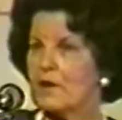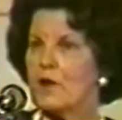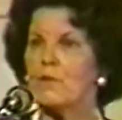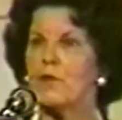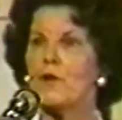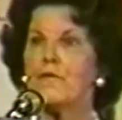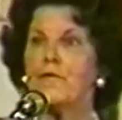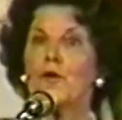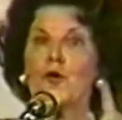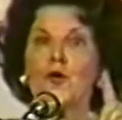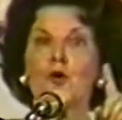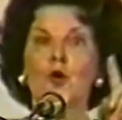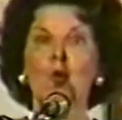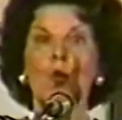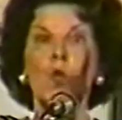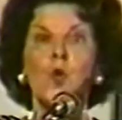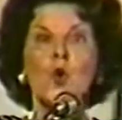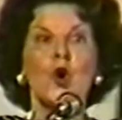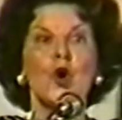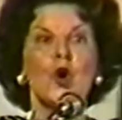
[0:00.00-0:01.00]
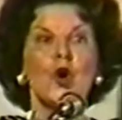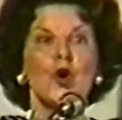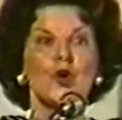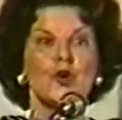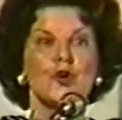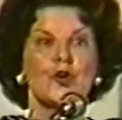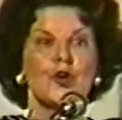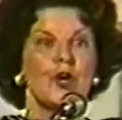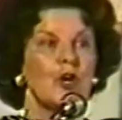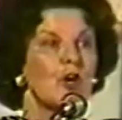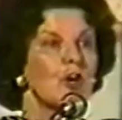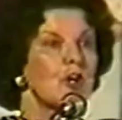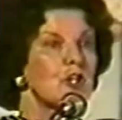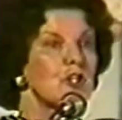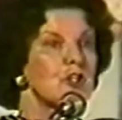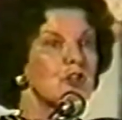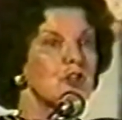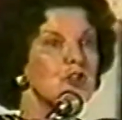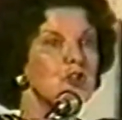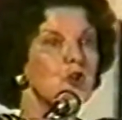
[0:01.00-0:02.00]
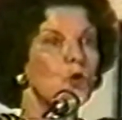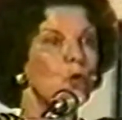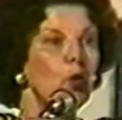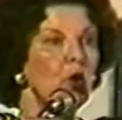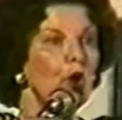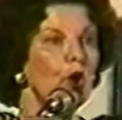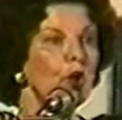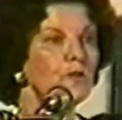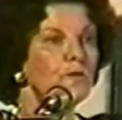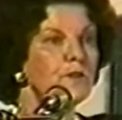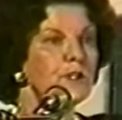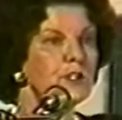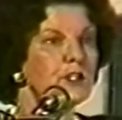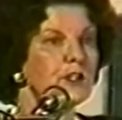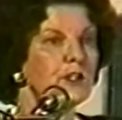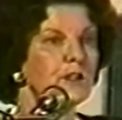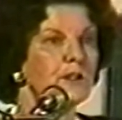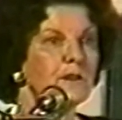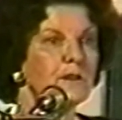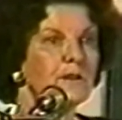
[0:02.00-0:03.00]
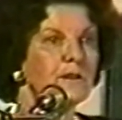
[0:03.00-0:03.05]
before a world, because it's a world vision